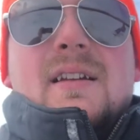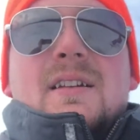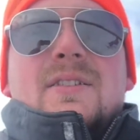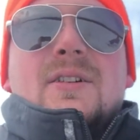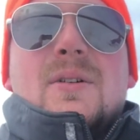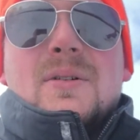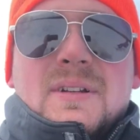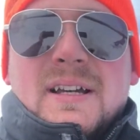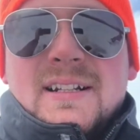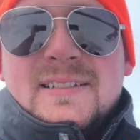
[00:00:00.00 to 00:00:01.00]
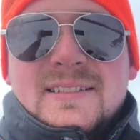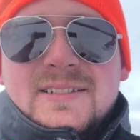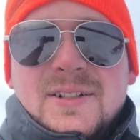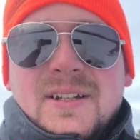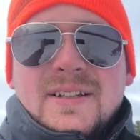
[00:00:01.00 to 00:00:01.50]
So kind of
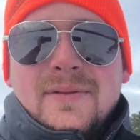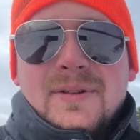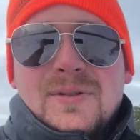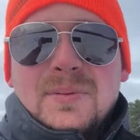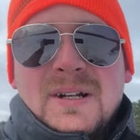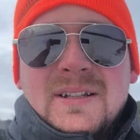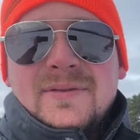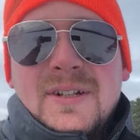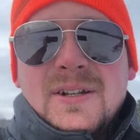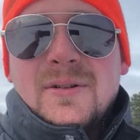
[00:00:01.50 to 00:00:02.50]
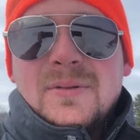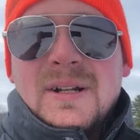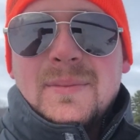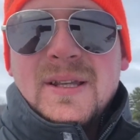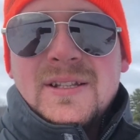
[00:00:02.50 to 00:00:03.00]
took a different spin on the video. When
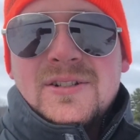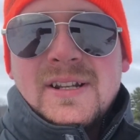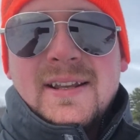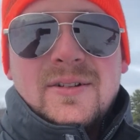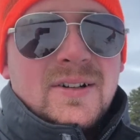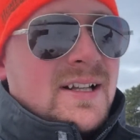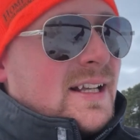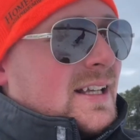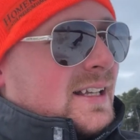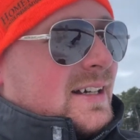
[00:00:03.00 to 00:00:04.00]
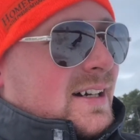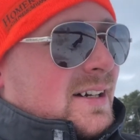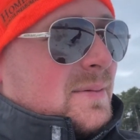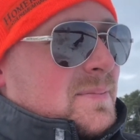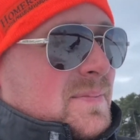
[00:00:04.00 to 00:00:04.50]
I made the channel,
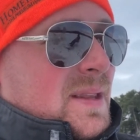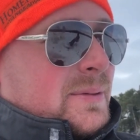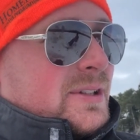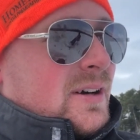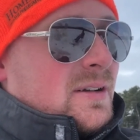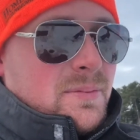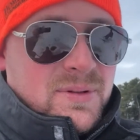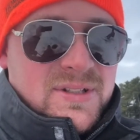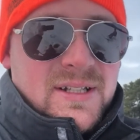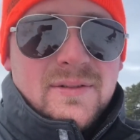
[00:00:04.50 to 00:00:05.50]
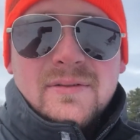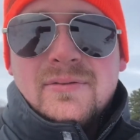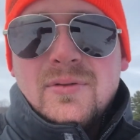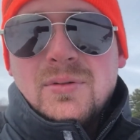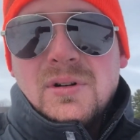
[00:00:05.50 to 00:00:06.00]
it was 100%
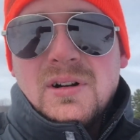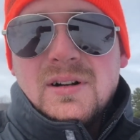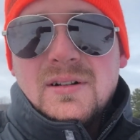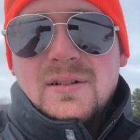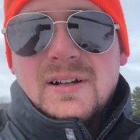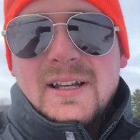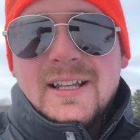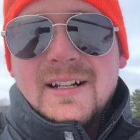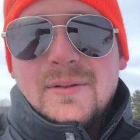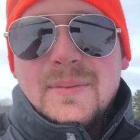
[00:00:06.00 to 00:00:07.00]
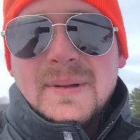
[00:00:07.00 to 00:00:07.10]
for hanging out with my